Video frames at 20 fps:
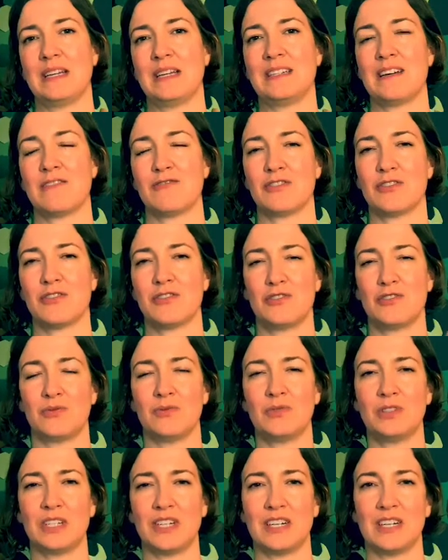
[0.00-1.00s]
down your
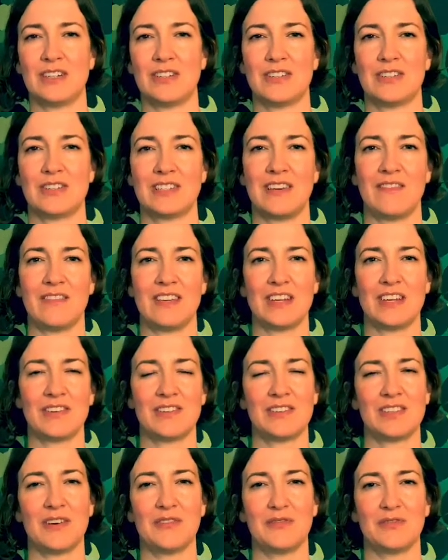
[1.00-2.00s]
shoulder, just giving
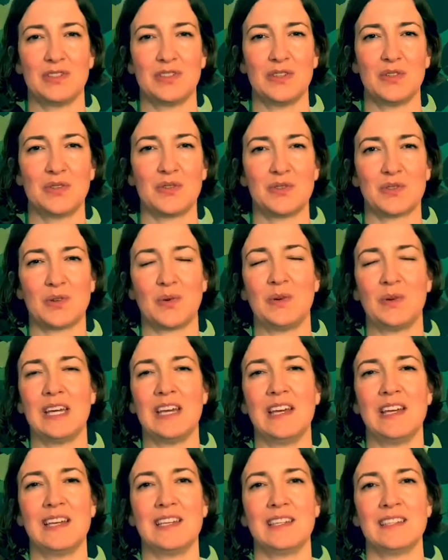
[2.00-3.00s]
yourself a little
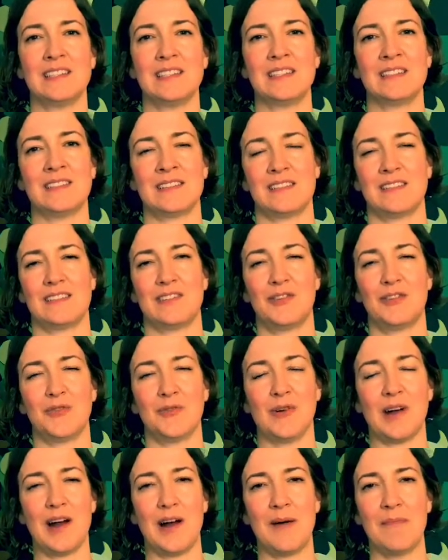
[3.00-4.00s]
squeeze, a little
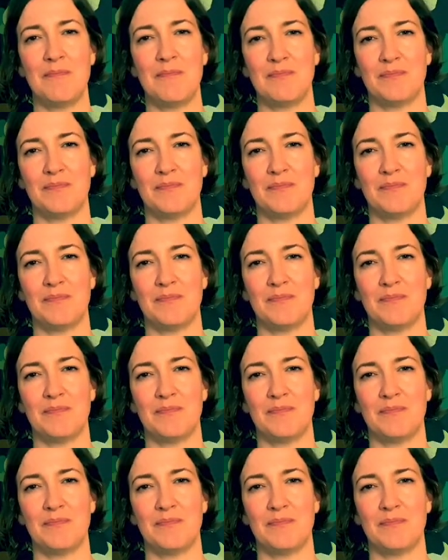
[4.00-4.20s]
rub.